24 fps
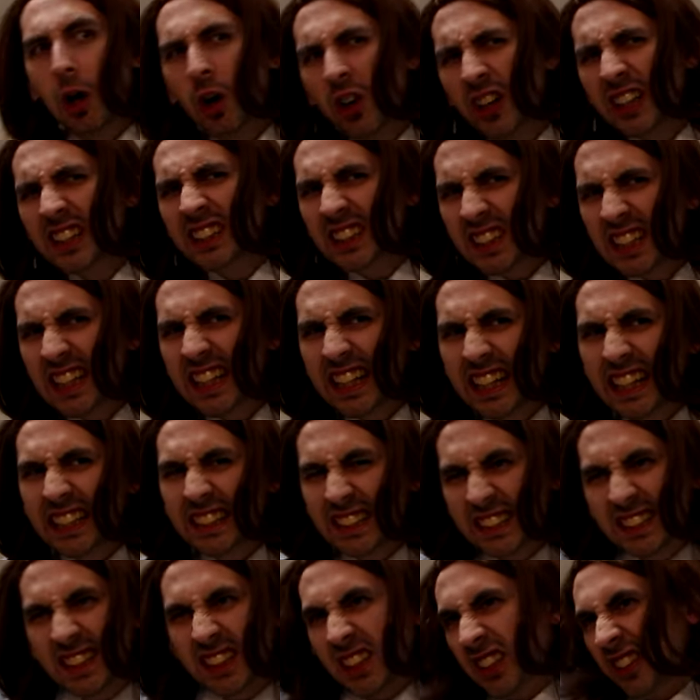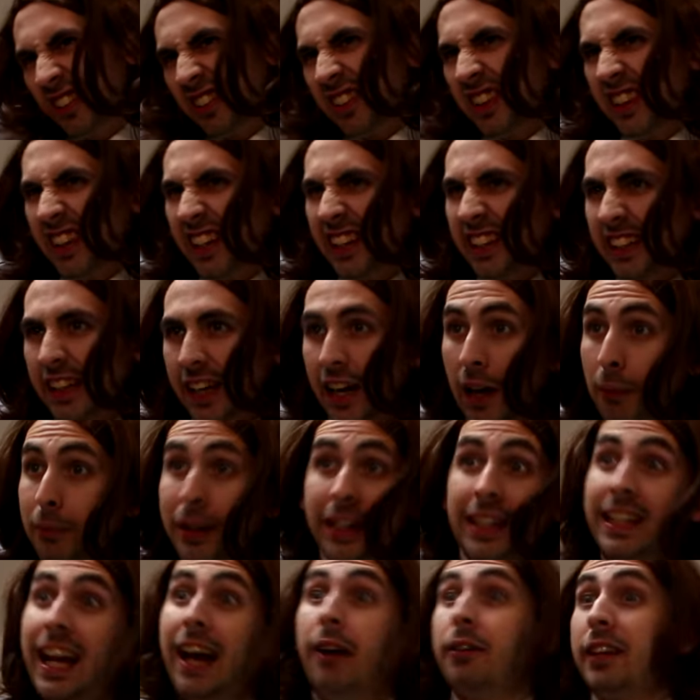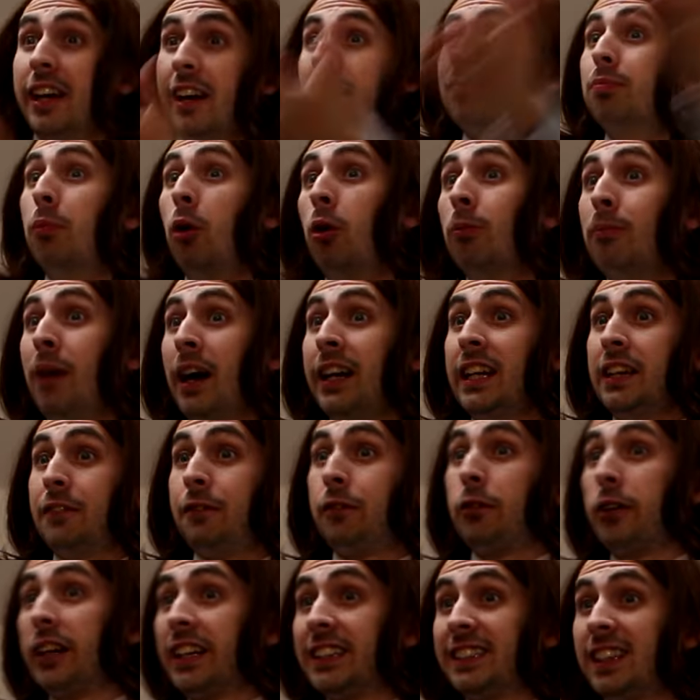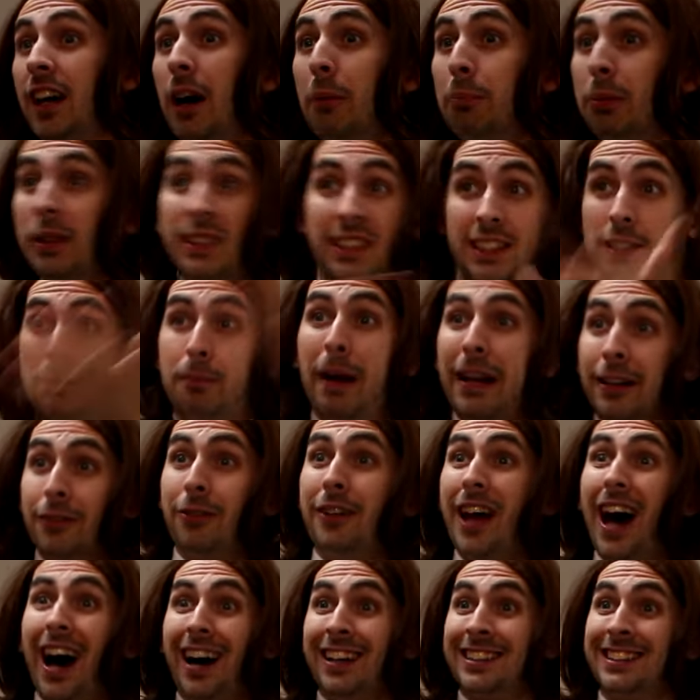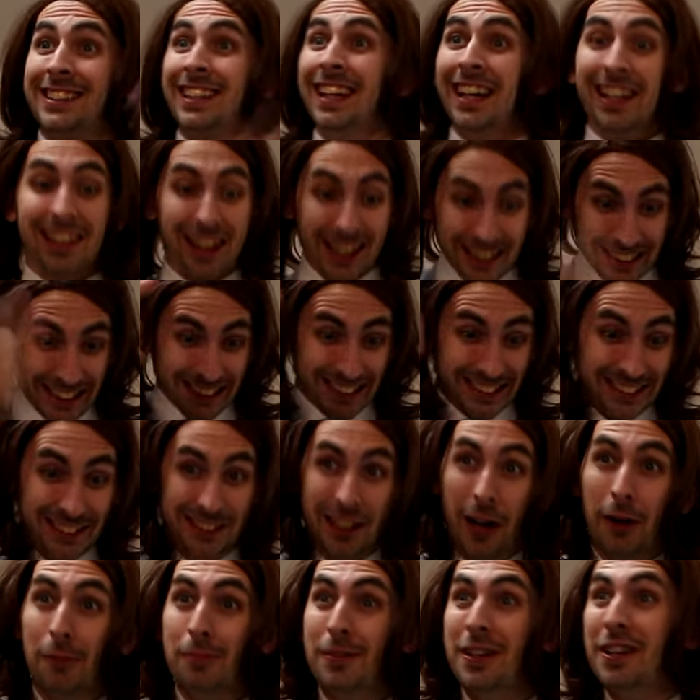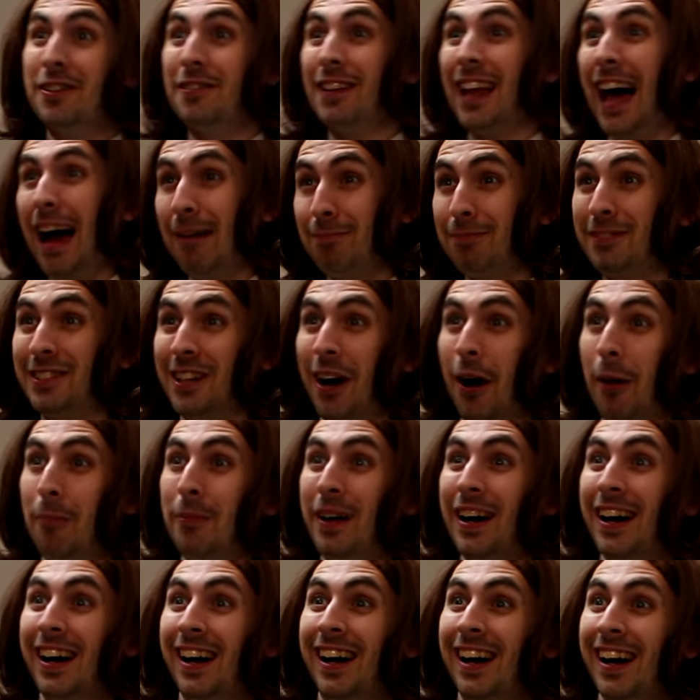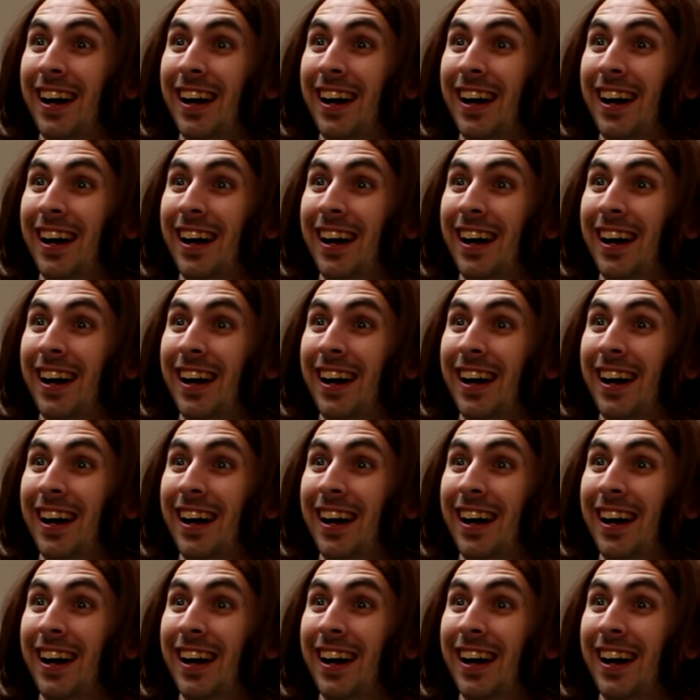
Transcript: Honestly, it's a good thing. I mean, now they have more money, for example, to spend on us. Like this dope new laptop.